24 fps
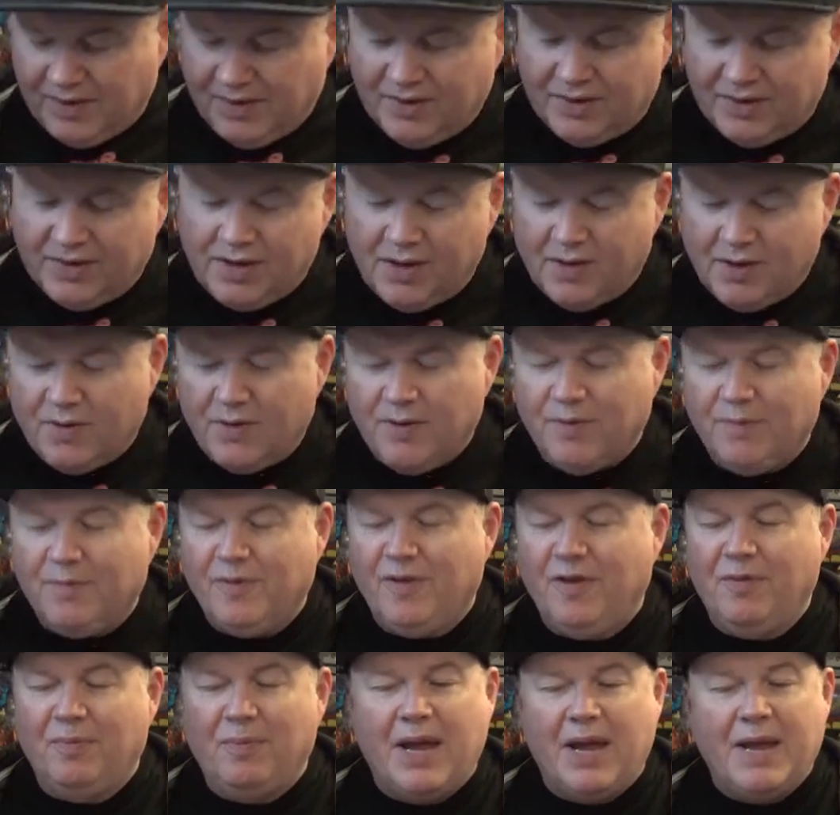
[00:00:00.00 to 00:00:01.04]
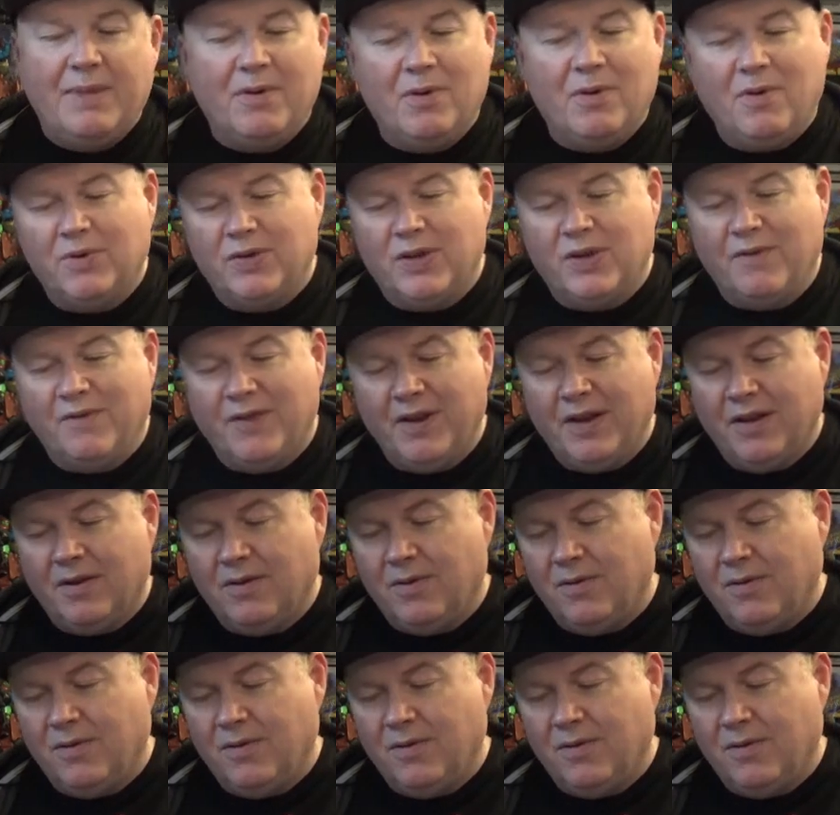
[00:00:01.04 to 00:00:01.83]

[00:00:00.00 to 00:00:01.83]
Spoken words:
stuck on the front maybe, or something,